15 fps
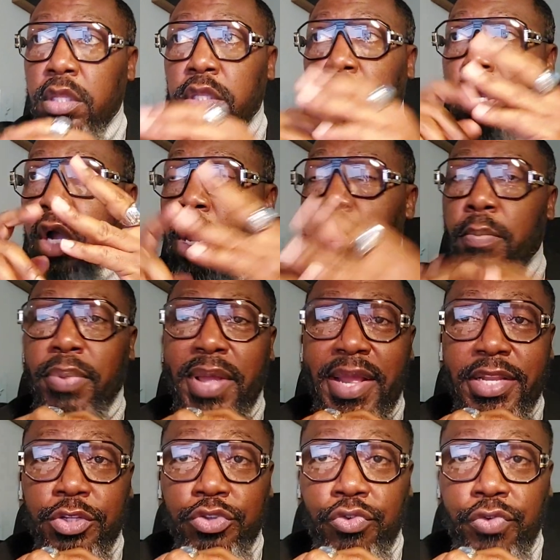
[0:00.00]
The comp
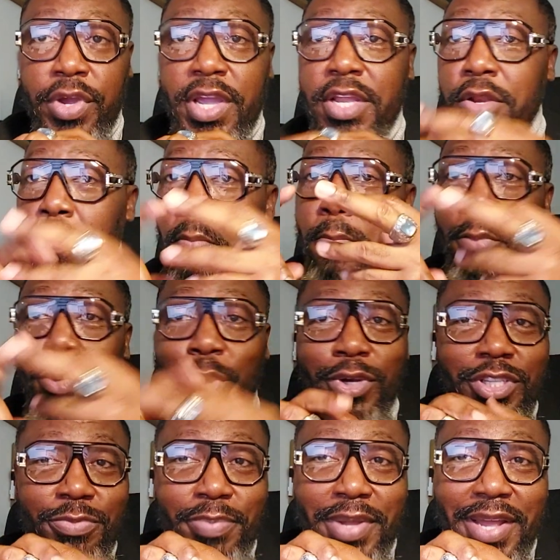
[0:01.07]
plan is great.
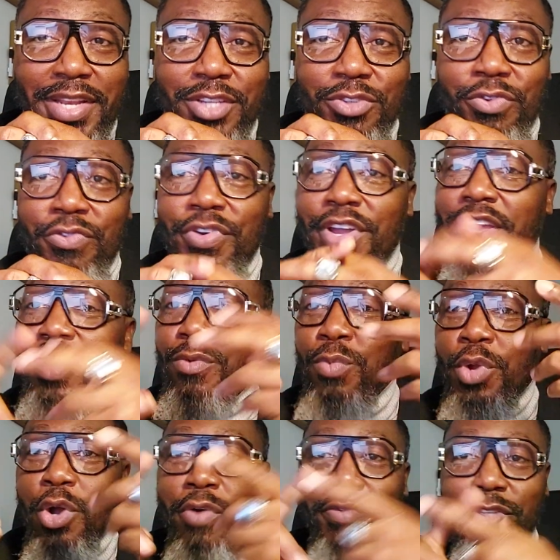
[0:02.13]
Bonus plan is great.
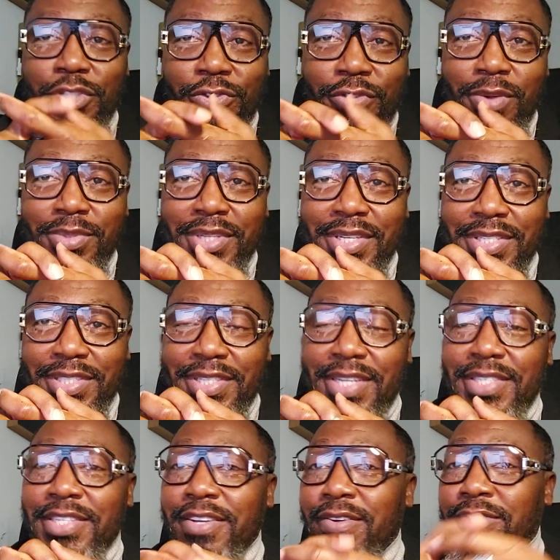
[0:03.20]
We offer trips and
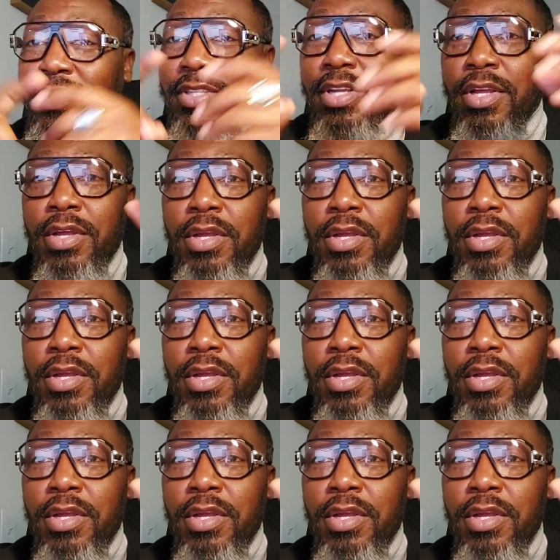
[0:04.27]
incentives.